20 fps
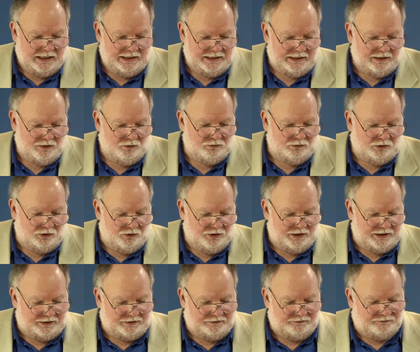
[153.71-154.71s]
And they don't
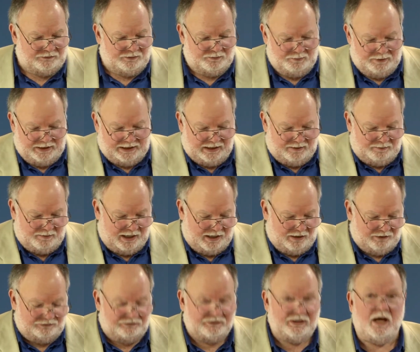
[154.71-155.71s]
learn it from Mickey
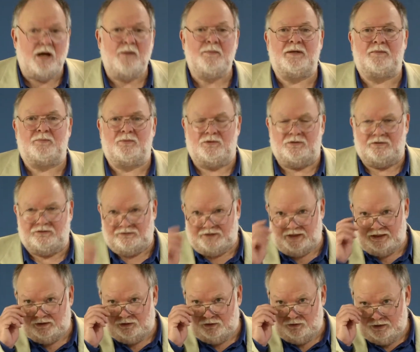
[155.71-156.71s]
Mouse comic
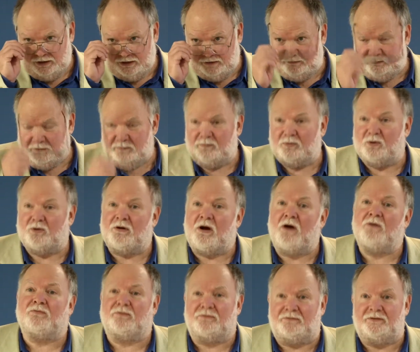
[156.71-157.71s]
books, they learn it from
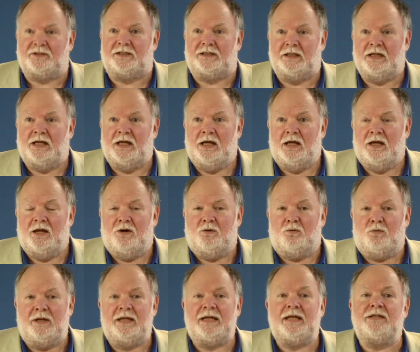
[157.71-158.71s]
pornography.
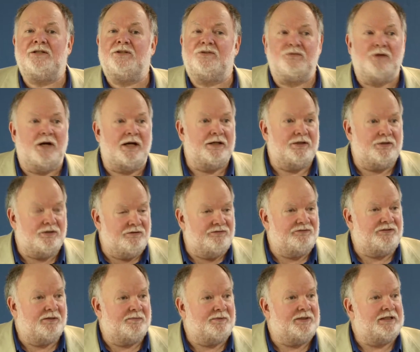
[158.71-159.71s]
We need to try to
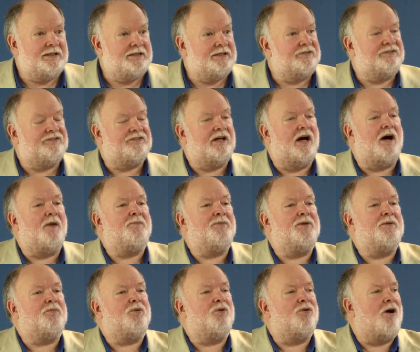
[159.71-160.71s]
do something to
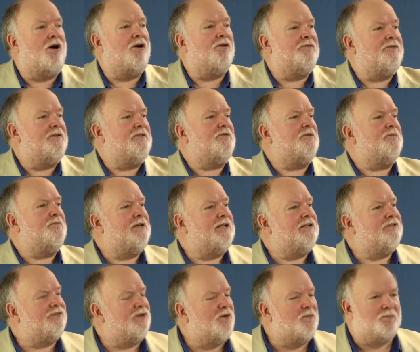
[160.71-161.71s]
stop the pornography from
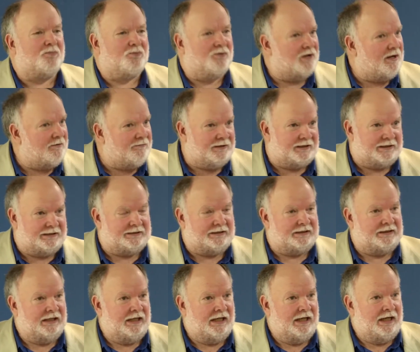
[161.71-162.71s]
being so
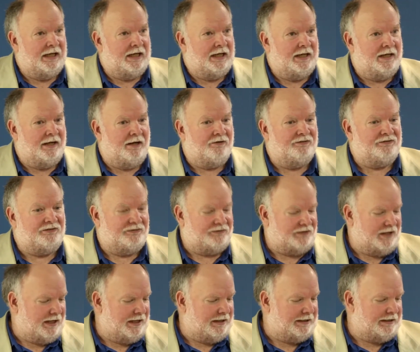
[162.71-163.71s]
prevalent in our
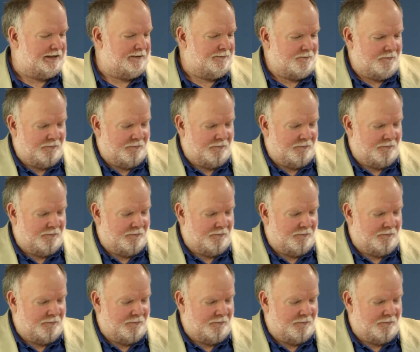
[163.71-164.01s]
society.